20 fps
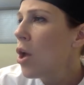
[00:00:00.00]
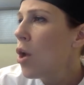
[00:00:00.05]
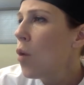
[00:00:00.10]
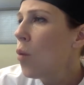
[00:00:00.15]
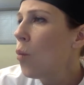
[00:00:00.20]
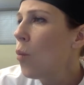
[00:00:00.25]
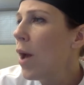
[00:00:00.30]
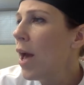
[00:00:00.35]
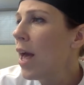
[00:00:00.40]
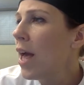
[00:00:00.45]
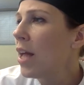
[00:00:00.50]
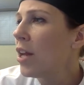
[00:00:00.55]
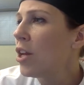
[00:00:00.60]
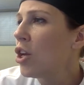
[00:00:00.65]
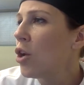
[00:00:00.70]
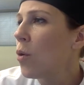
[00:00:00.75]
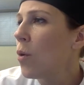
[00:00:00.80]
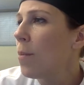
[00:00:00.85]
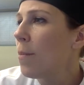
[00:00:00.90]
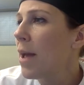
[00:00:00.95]
When
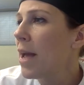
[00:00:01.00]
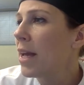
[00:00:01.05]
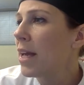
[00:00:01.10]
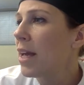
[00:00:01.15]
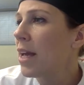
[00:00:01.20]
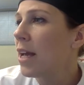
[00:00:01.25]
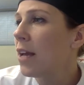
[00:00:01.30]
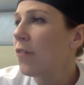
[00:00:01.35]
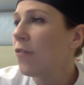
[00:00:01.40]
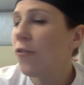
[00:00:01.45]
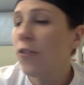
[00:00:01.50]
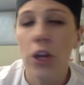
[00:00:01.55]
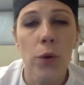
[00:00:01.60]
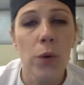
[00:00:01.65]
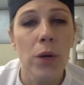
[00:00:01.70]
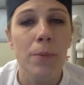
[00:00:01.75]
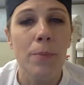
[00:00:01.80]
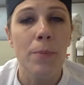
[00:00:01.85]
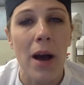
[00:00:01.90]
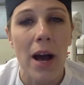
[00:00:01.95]
you are making
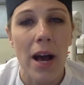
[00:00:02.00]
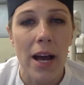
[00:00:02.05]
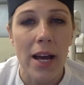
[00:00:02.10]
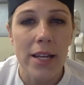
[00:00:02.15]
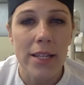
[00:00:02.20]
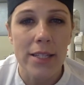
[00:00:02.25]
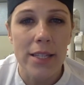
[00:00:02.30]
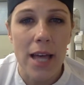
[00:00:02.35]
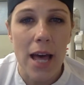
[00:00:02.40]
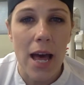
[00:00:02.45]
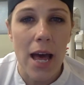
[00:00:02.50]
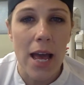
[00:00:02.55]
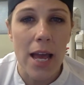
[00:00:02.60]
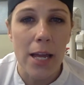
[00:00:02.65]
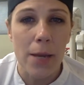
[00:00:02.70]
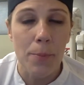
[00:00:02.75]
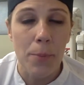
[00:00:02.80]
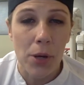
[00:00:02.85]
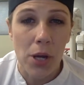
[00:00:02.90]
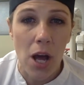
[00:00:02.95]
fluid pies
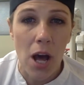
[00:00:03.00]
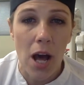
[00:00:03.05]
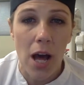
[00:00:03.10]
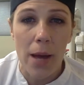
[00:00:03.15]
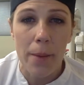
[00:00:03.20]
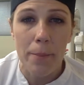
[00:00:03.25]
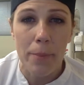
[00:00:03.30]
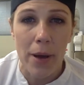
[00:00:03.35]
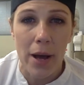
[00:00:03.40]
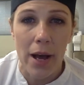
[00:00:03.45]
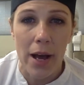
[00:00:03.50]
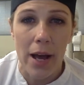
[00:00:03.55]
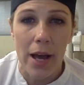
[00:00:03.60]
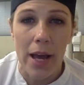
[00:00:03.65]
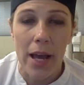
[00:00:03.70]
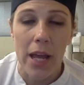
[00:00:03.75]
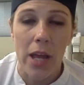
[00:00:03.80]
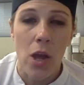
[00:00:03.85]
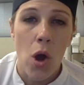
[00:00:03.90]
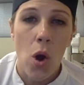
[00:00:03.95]
like pecan
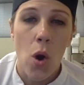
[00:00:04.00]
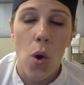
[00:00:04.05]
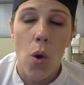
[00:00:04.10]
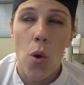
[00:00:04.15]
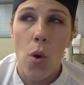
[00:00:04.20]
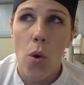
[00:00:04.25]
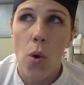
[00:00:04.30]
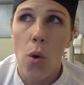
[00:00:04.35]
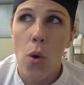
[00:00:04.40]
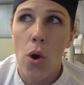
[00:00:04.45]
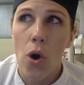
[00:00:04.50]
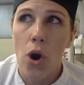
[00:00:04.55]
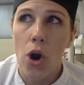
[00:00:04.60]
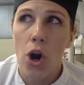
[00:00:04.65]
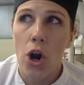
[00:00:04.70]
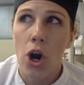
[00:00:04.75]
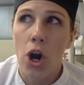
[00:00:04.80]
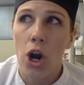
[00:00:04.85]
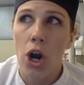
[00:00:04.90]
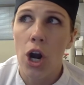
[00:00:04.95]
pie
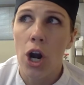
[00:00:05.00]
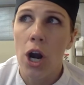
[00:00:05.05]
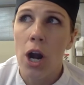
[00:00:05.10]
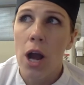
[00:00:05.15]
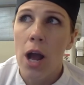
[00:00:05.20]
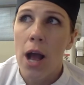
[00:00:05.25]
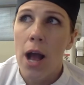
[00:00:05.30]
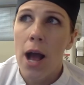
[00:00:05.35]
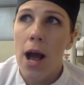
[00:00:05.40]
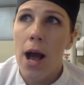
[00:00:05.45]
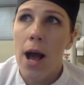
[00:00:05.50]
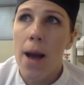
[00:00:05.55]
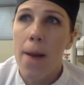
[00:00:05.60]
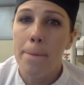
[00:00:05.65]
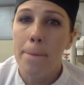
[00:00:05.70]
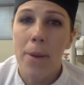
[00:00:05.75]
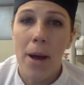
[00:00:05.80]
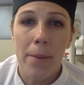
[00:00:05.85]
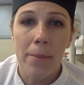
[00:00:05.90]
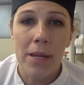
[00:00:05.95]
or
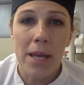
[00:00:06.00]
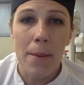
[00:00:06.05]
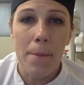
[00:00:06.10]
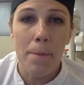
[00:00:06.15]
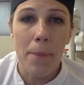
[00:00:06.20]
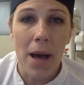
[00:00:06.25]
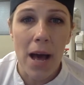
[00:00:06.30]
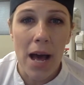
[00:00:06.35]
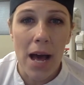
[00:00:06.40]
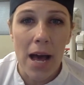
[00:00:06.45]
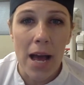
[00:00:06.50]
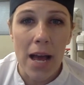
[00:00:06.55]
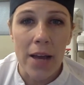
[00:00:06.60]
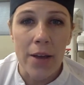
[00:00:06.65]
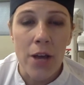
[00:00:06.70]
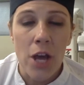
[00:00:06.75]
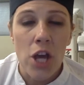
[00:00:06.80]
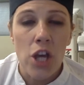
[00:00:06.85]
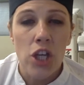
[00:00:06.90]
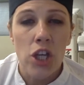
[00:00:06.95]
pumpkin pie,
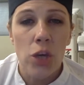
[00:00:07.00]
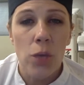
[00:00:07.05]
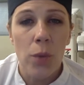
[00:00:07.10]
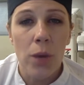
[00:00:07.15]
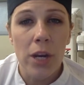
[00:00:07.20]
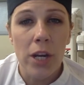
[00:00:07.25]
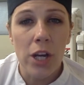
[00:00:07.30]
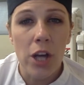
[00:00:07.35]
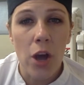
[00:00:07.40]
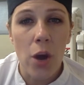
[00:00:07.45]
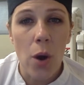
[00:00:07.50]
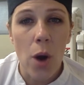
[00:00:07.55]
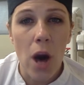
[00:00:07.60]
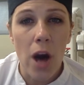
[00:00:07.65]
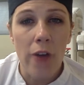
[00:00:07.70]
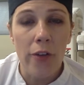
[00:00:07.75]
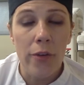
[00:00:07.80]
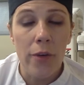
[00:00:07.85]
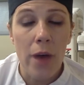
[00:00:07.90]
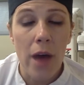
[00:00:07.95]
you want to go
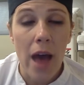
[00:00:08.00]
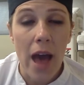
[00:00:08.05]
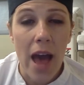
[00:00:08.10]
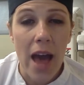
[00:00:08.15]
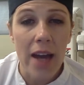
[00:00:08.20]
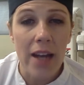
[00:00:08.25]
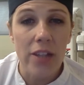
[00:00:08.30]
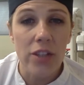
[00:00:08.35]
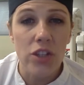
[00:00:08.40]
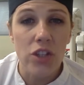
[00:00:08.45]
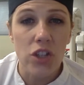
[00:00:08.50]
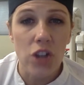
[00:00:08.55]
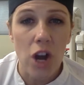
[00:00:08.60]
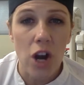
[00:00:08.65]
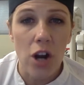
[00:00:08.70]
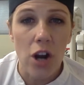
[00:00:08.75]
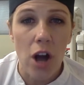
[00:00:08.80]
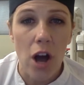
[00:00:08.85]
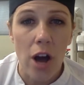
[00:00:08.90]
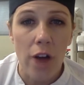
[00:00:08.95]
ahead and
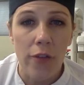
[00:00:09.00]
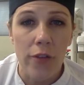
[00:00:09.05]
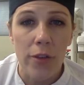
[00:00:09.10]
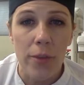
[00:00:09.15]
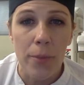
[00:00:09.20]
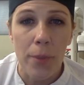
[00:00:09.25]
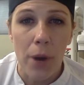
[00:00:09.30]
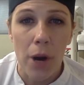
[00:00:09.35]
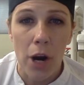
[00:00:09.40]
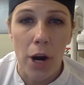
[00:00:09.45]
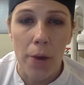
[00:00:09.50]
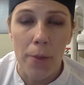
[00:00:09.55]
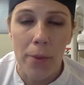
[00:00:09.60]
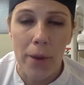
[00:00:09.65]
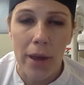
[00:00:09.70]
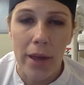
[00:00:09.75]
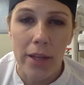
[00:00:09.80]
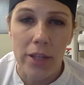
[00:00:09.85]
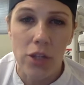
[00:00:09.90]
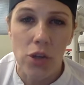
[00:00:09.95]
start off with a
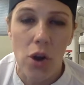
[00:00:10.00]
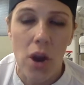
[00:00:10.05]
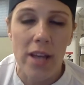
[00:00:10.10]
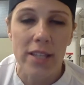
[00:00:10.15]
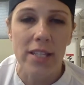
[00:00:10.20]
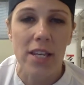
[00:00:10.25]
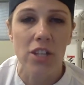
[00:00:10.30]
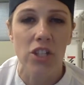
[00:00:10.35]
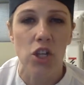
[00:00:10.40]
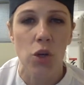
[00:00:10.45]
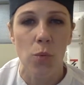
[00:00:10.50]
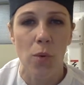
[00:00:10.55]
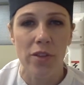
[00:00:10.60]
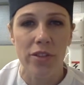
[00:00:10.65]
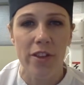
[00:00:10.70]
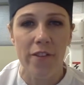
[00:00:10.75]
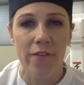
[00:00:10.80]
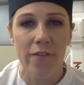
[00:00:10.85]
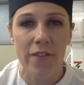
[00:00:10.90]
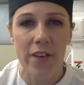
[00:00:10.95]
par-baked crust because you
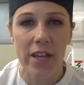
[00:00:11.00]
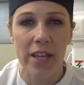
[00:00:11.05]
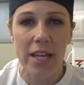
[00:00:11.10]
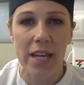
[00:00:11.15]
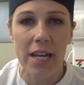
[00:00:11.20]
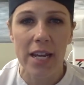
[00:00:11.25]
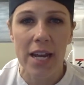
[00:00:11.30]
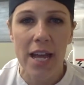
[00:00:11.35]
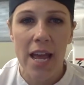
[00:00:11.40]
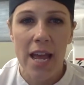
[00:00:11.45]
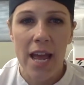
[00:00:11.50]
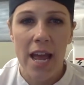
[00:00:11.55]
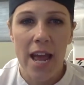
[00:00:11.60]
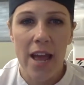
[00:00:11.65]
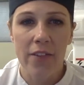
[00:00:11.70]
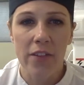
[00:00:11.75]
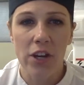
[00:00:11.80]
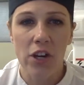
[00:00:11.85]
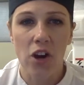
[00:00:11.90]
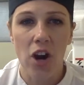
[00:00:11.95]
want the filling
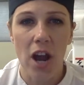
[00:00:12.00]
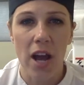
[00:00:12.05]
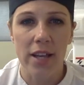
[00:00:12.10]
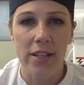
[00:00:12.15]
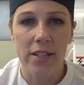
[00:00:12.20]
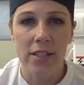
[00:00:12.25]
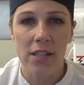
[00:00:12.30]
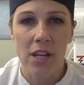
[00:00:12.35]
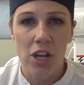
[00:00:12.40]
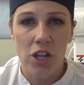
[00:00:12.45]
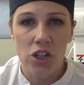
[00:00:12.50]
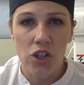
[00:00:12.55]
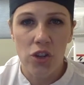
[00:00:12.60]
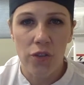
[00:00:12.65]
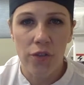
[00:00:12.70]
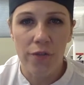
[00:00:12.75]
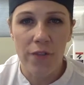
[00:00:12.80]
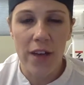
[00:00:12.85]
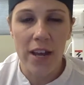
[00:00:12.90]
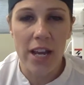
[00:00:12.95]
and the crust to
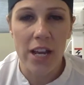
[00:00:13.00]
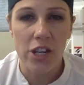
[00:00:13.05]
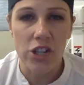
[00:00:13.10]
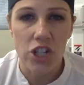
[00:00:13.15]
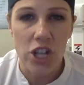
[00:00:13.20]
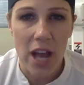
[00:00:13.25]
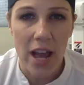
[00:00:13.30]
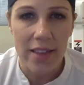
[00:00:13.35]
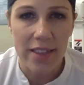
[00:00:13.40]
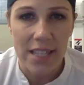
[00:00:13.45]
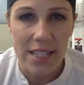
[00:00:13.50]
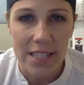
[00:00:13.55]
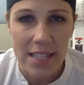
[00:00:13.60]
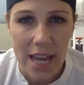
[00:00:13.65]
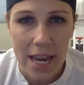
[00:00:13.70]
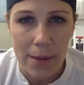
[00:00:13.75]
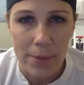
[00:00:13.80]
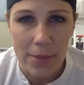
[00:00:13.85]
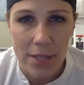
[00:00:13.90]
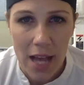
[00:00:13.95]
finish at the
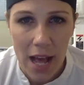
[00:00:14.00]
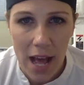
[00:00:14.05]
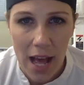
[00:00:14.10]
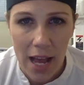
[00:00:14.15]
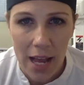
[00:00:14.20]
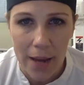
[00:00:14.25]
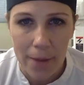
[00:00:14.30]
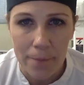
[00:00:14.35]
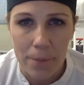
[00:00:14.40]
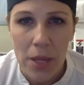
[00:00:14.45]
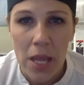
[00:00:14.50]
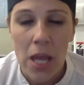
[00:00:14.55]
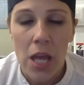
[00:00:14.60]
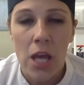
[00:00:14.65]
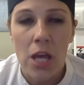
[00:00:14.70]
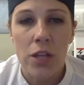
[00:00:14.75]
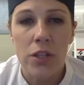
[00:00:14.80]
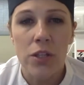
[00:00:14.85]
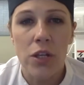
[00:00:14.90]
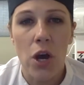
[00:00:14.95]
same time.
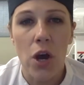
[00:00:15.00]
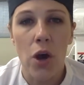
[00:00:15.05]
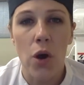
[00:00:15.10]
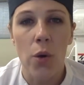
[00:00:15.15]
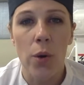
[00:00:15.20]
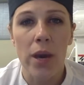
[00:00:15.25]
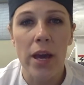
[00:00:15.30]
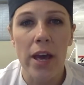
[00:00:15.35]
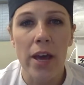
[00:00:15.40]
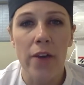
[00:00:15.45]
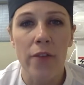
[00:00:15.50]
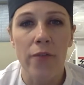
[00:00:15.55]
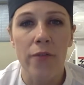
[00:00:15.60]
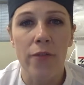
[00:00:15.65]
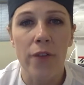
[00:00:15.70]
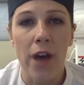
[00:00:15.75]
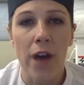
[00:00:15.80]
So if